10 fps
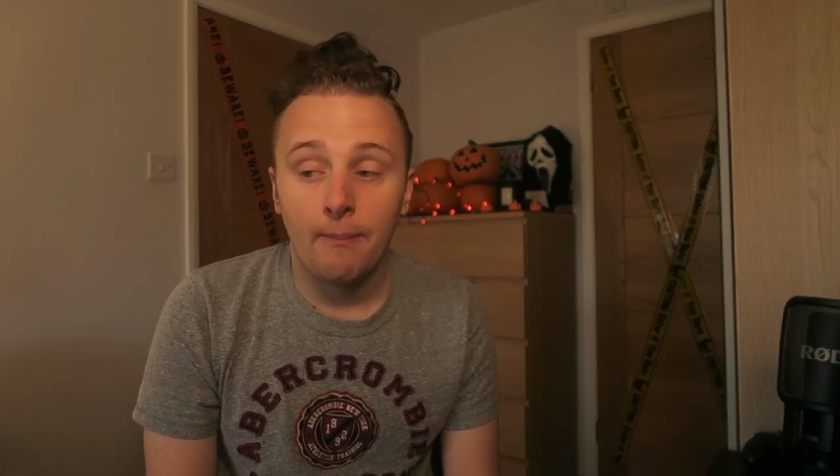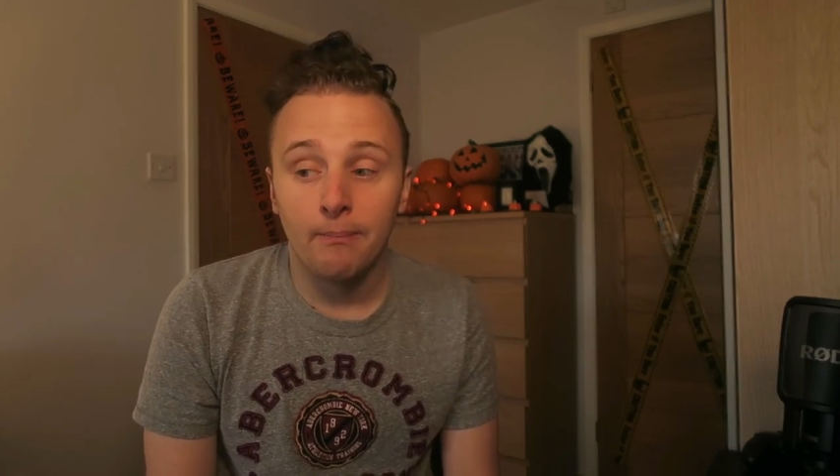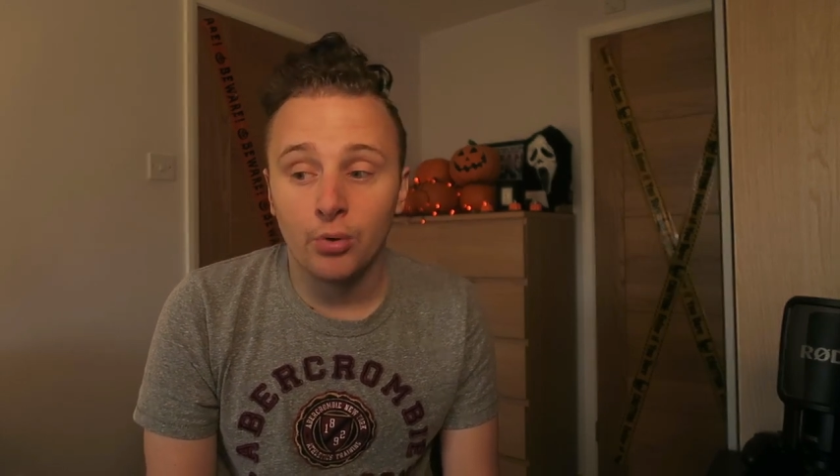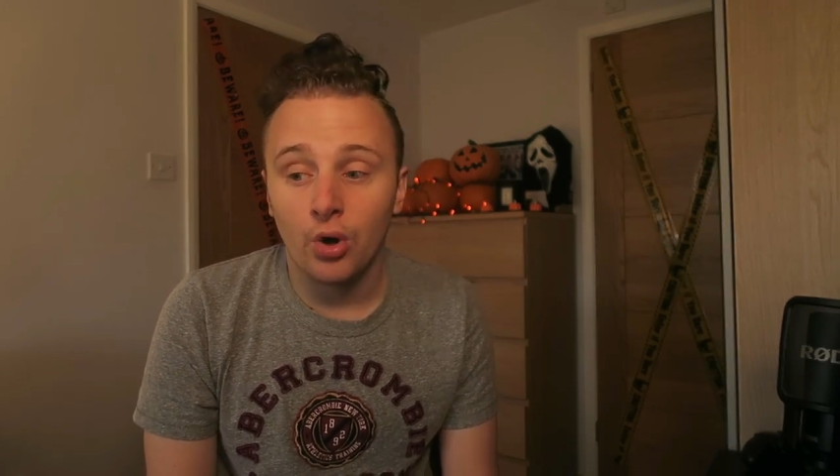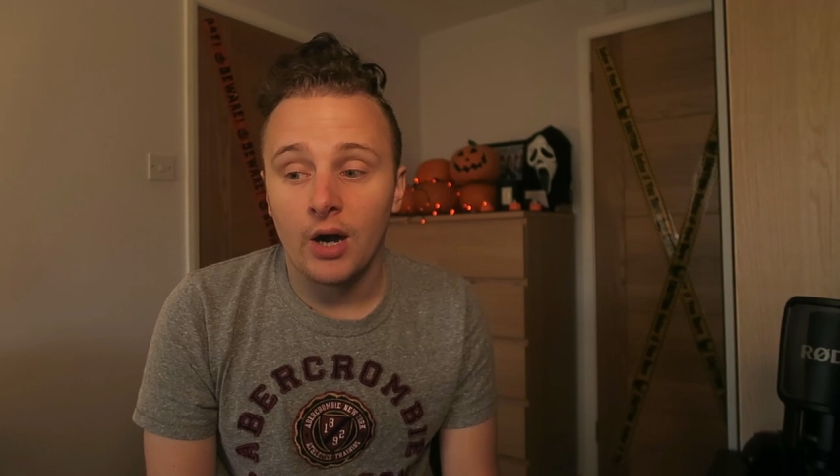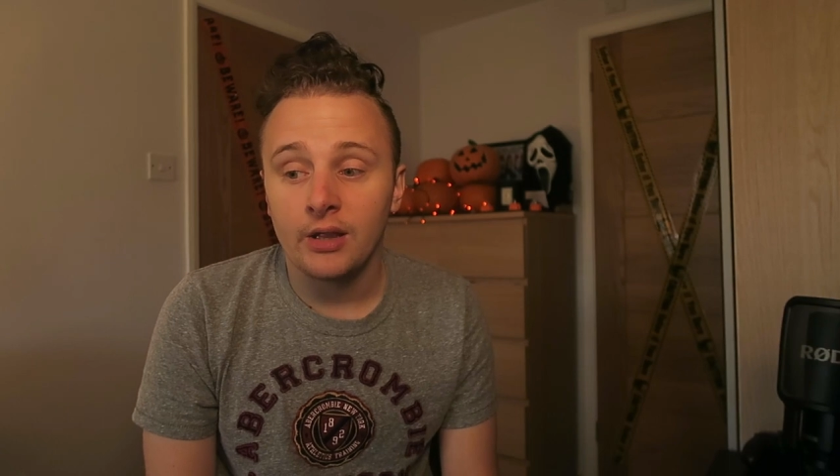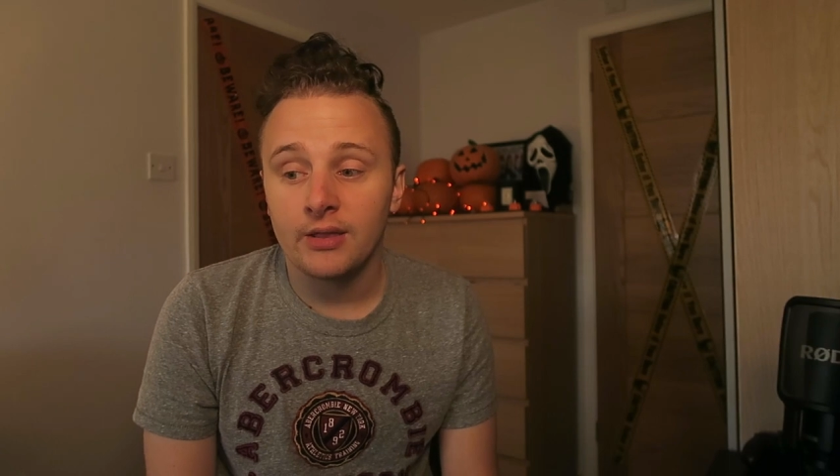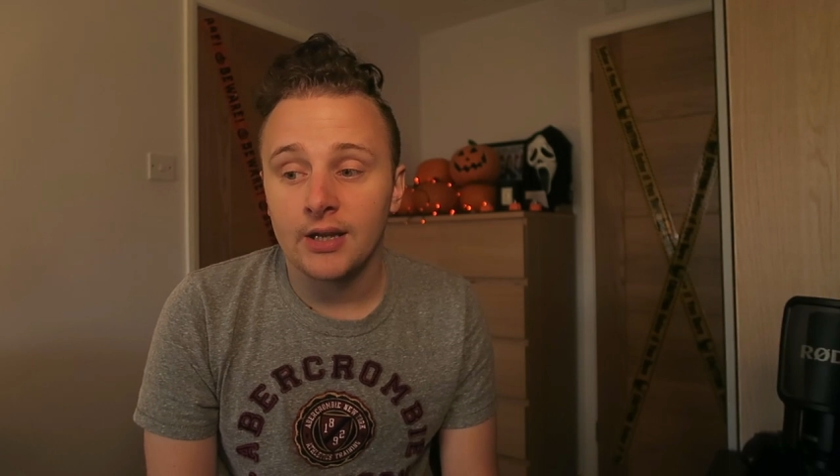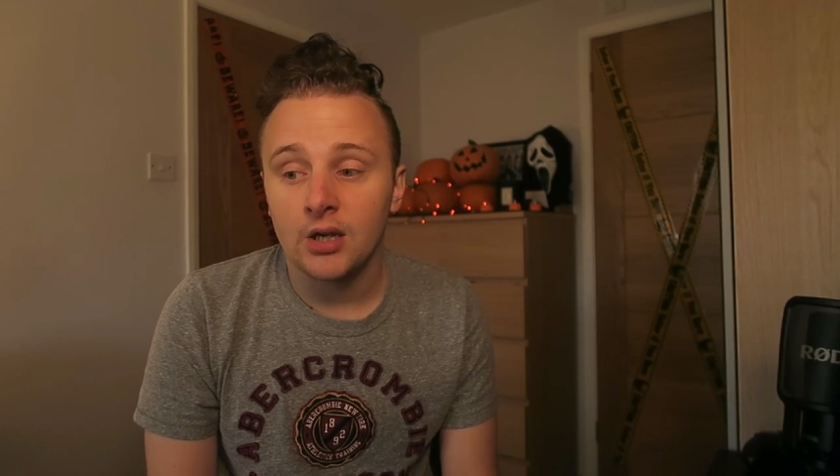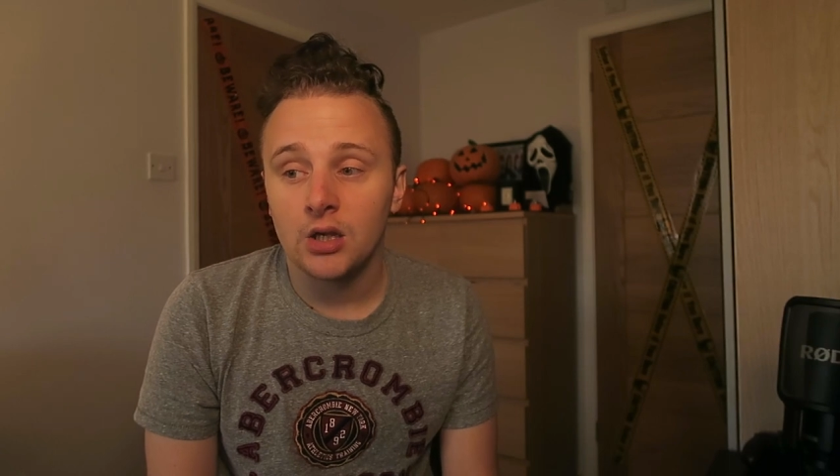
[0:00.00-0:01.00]
but I
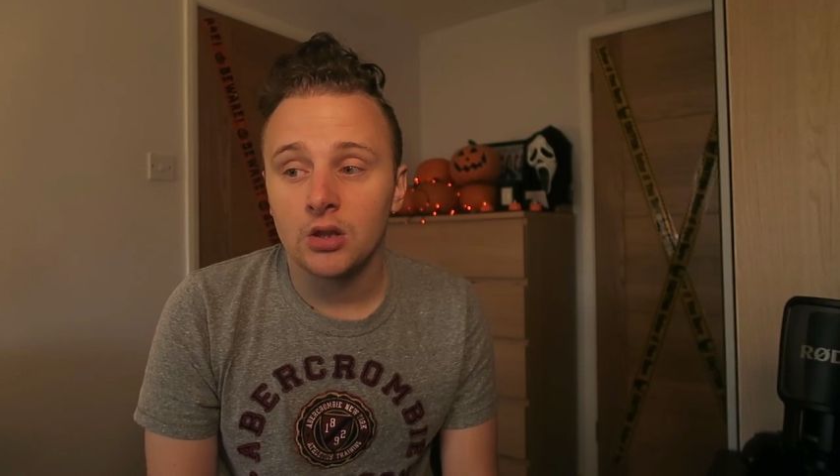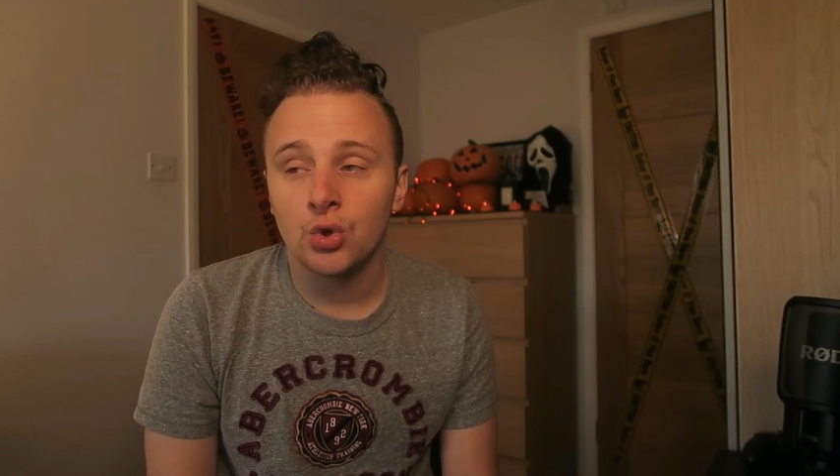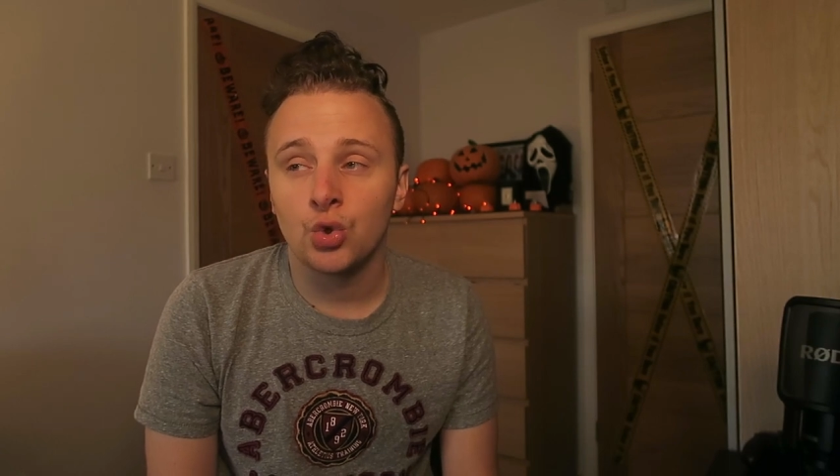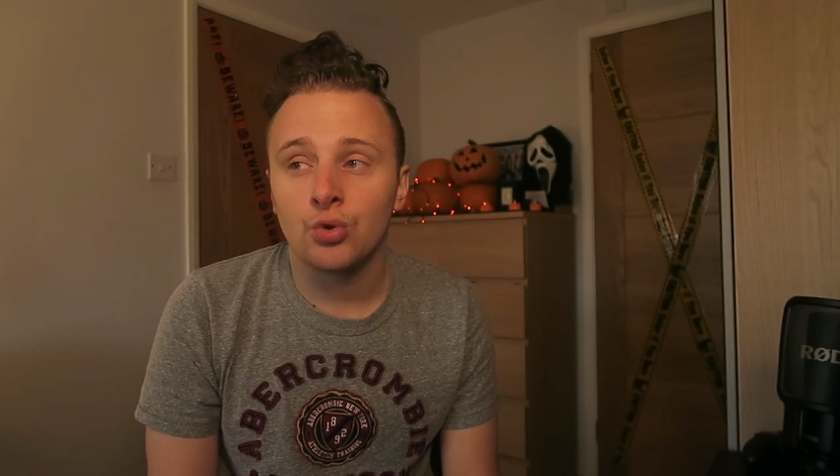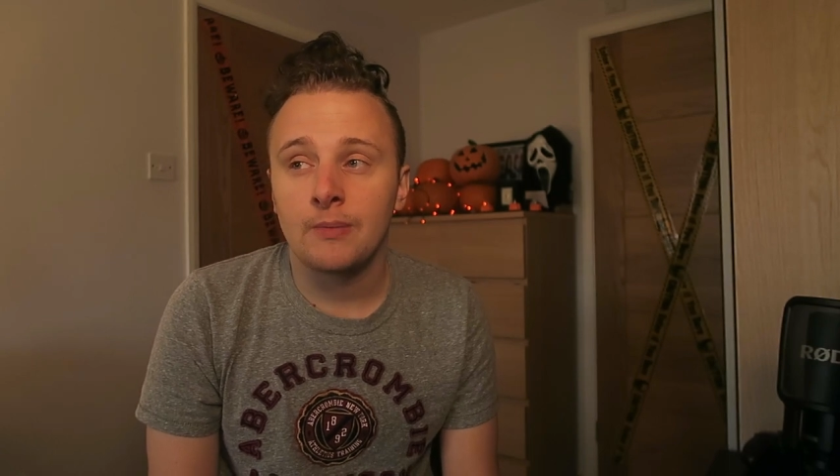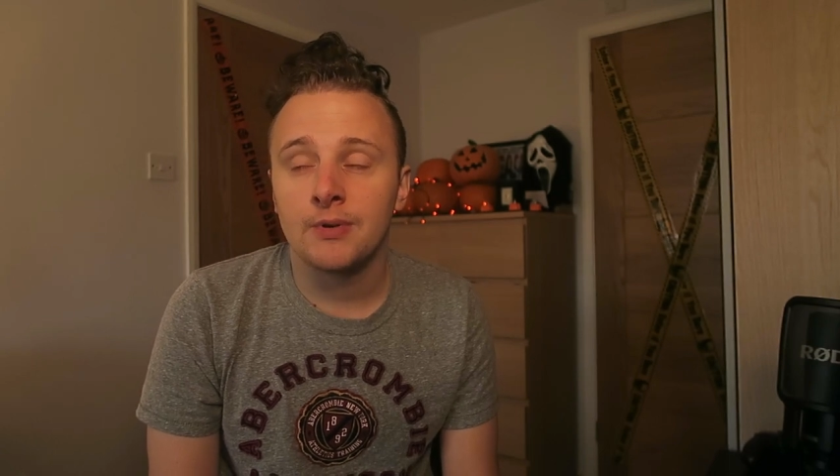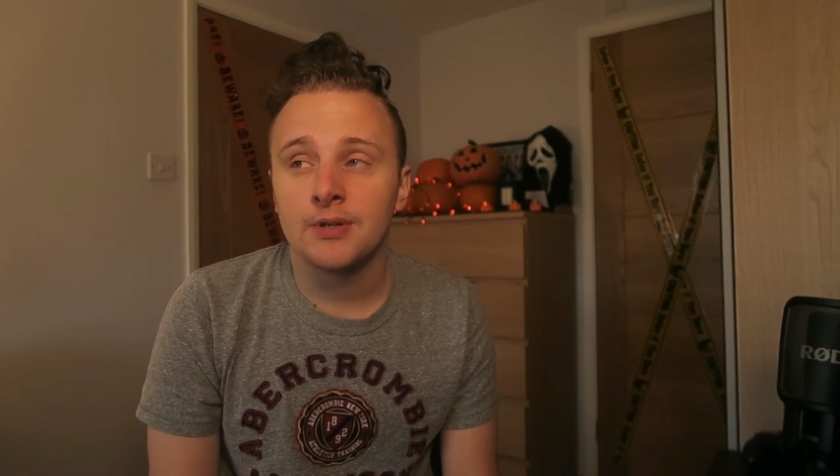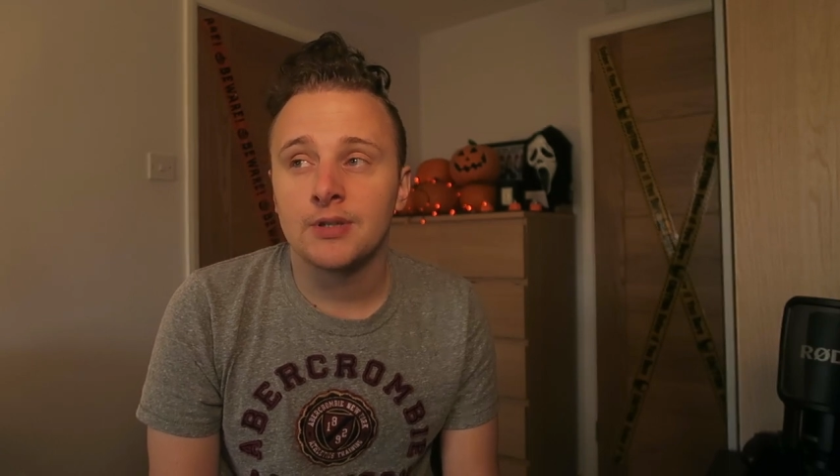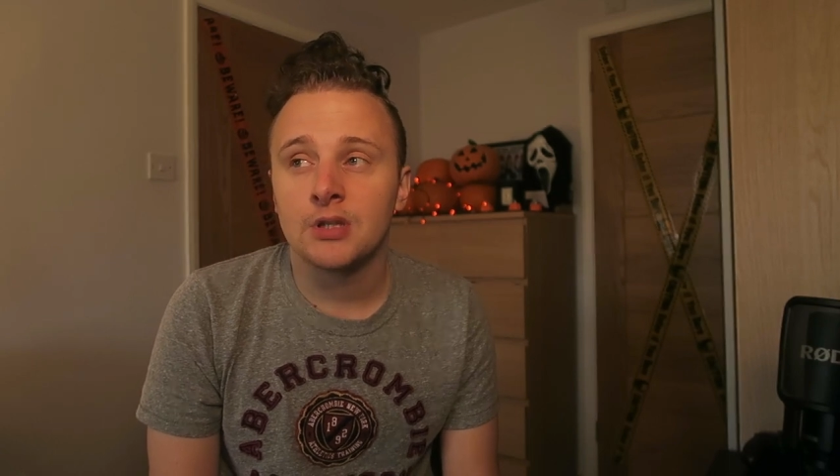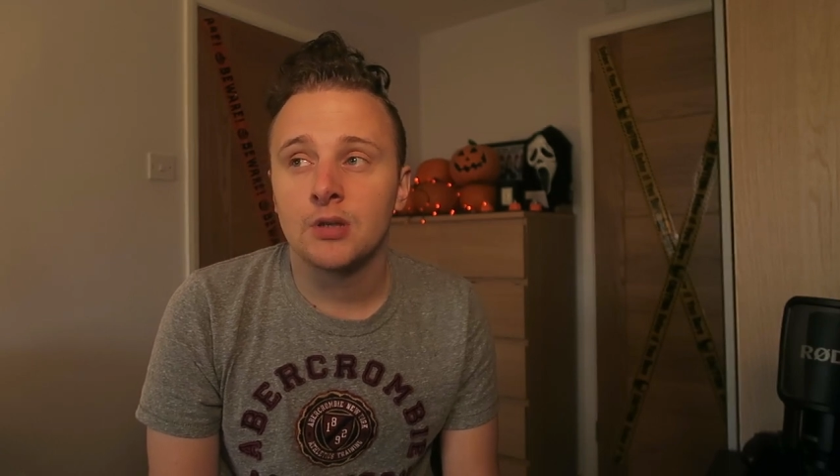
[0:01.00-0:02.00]
think the
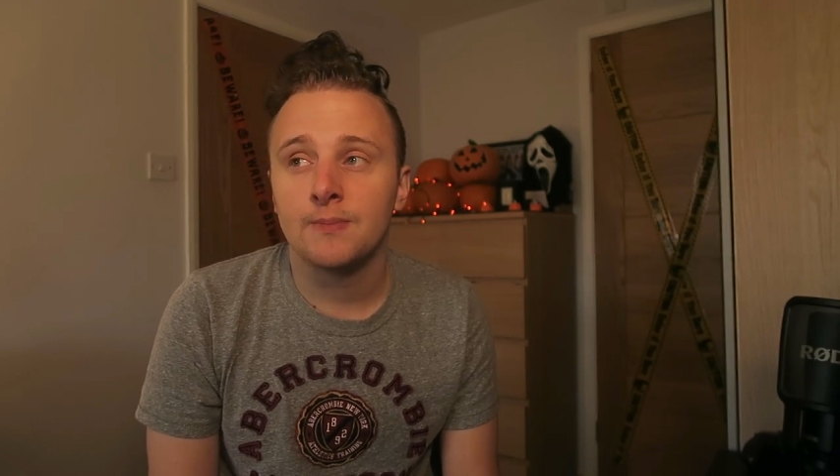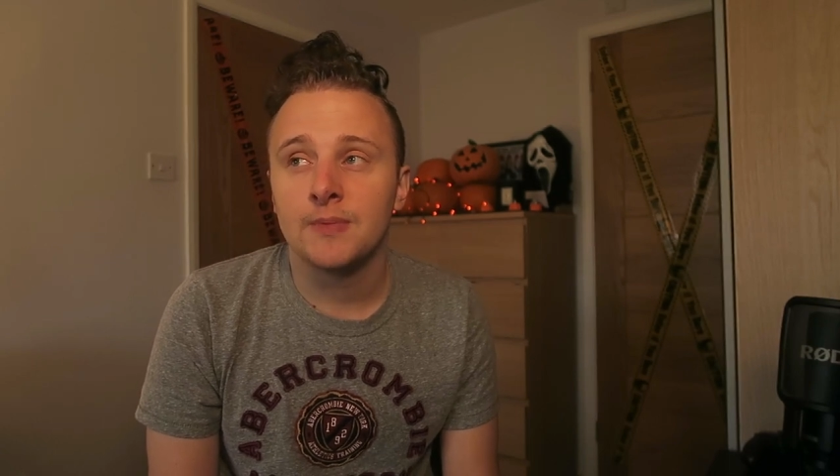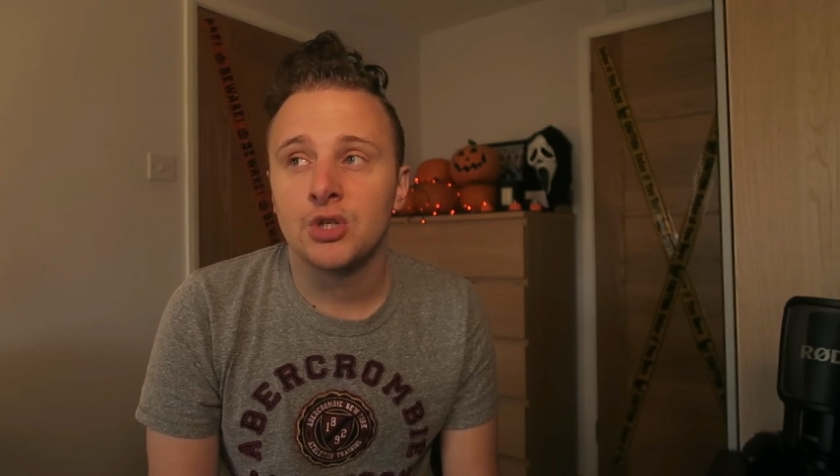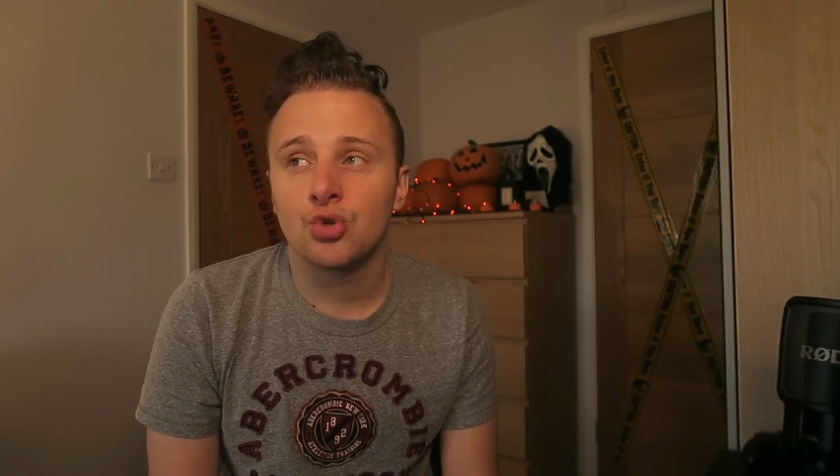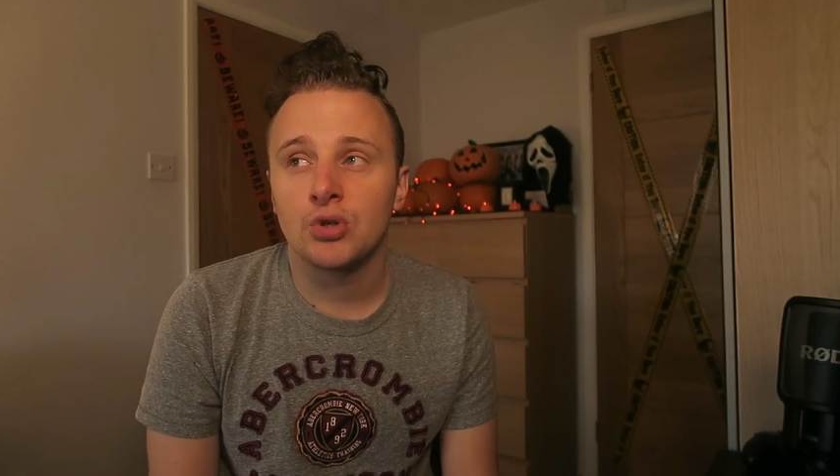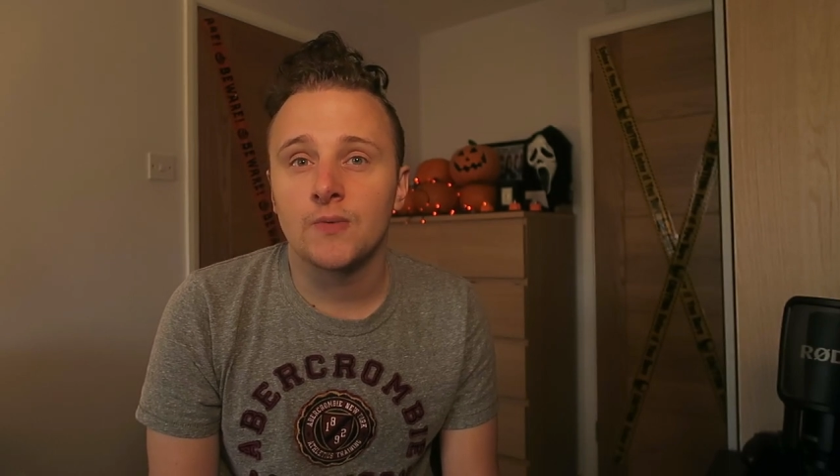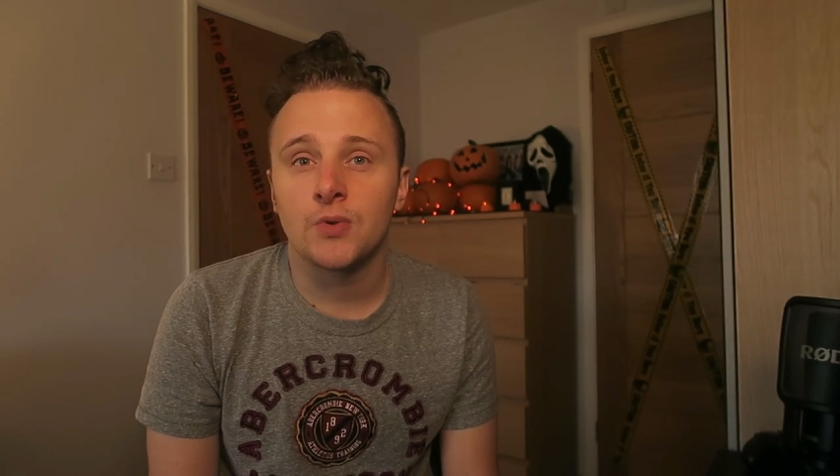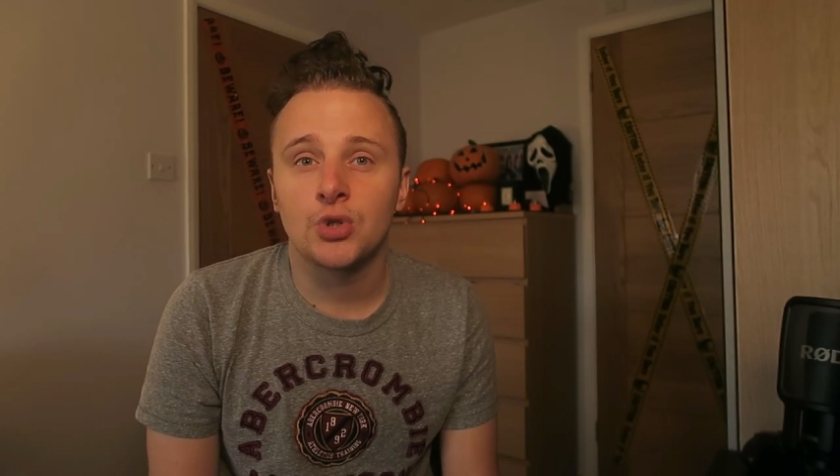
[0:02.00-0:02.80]
creepiness and the mystery